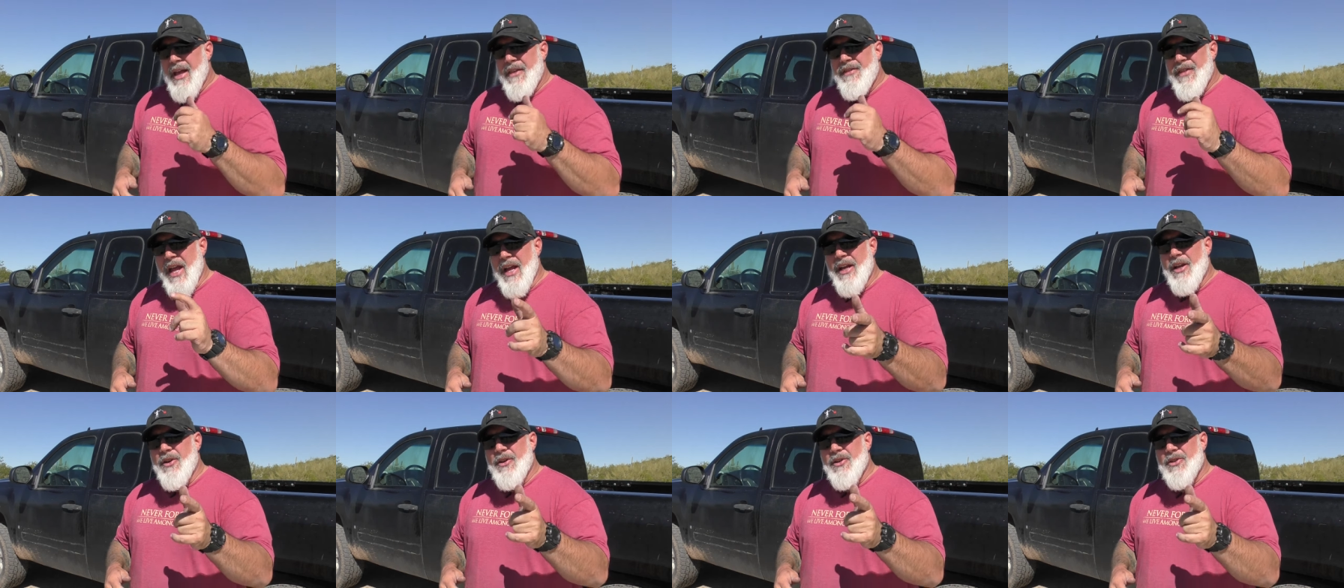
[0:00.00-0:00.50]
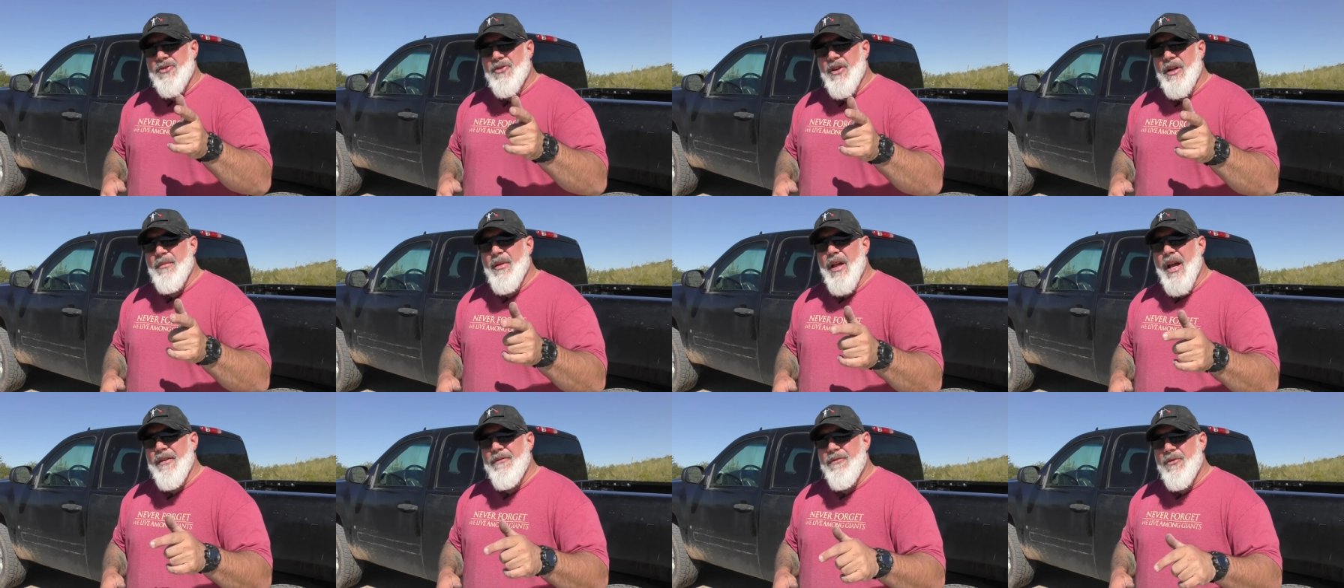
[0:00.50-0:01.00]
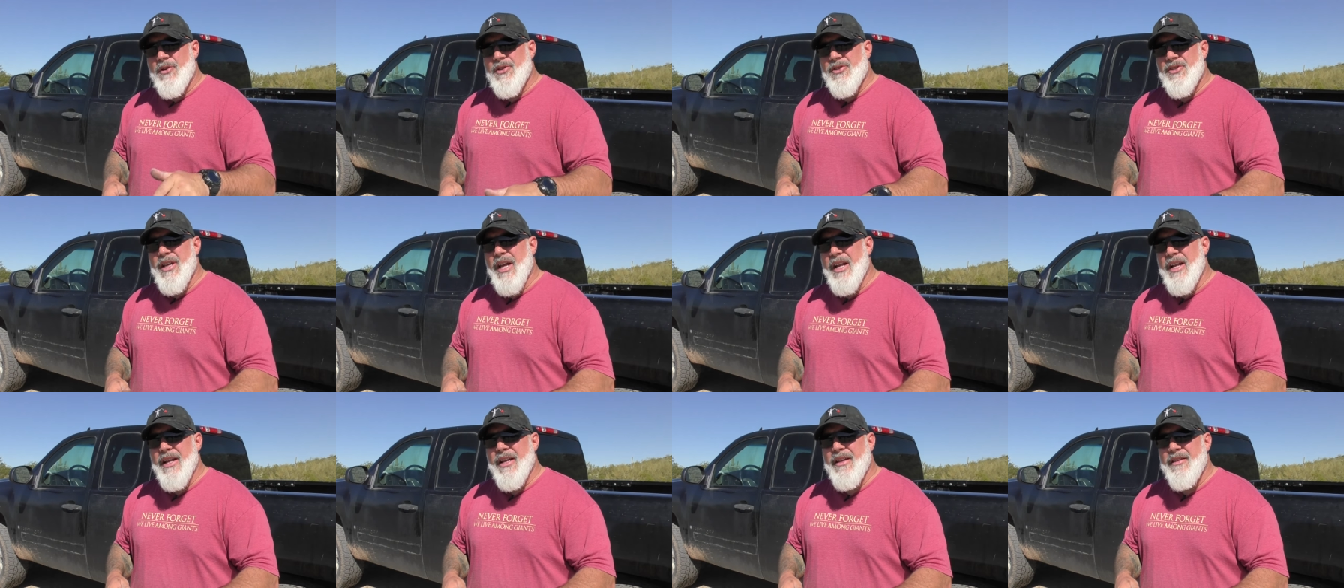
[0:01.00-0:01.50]
Thank you to Streamlight for
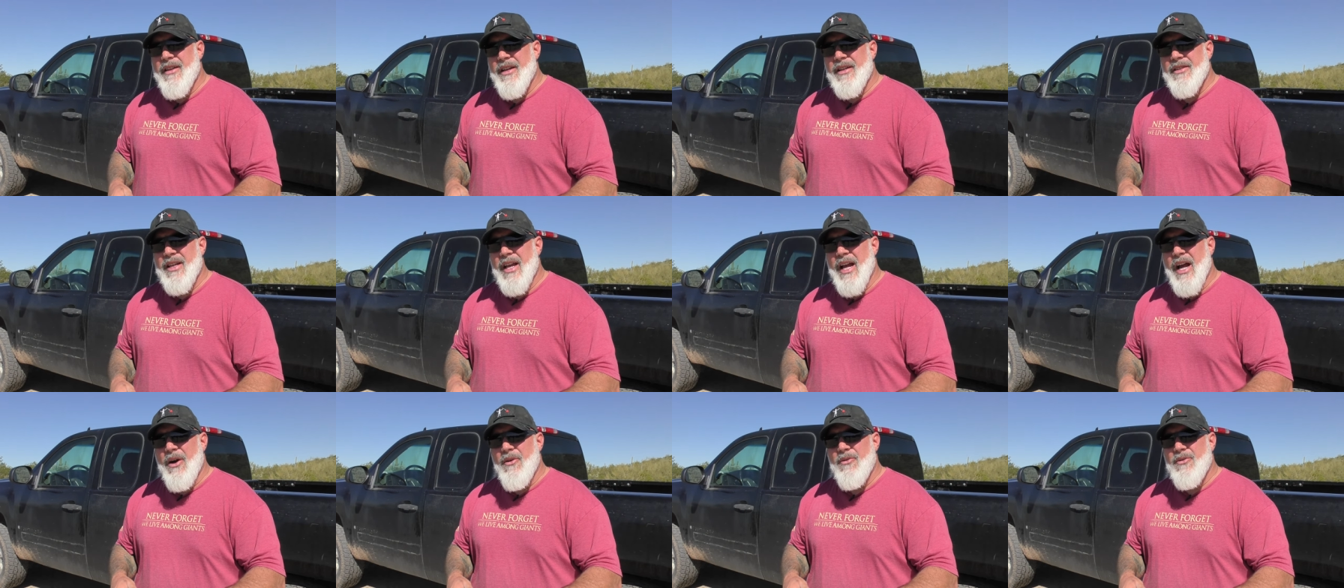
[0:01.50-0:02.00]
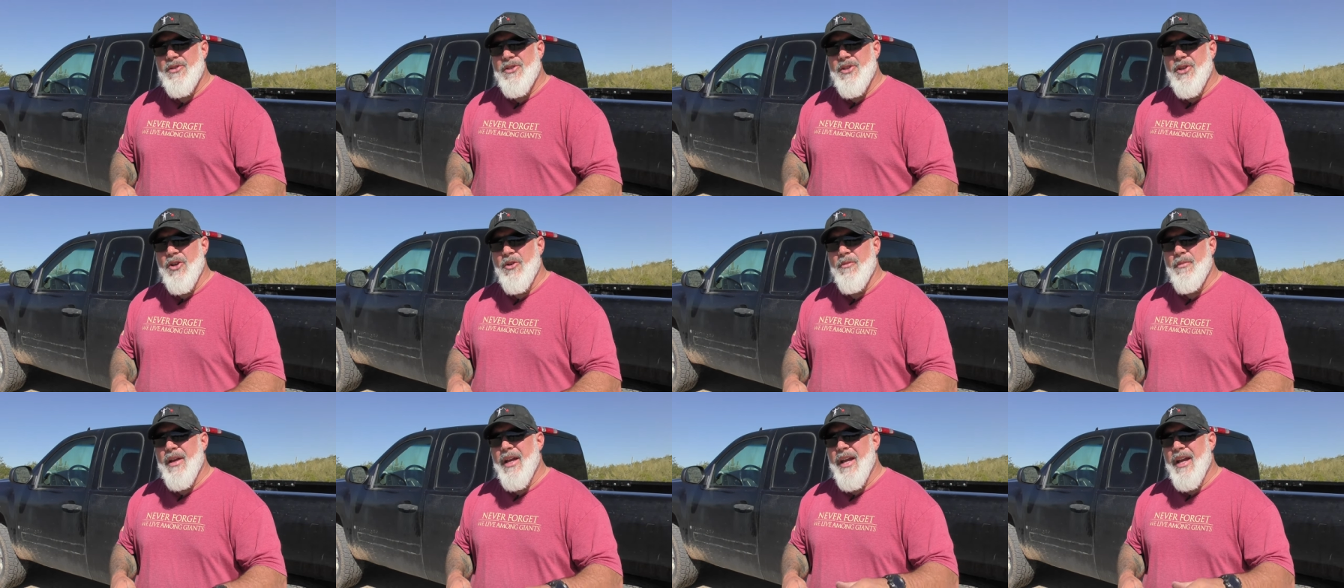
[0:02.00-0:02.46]
sending this out to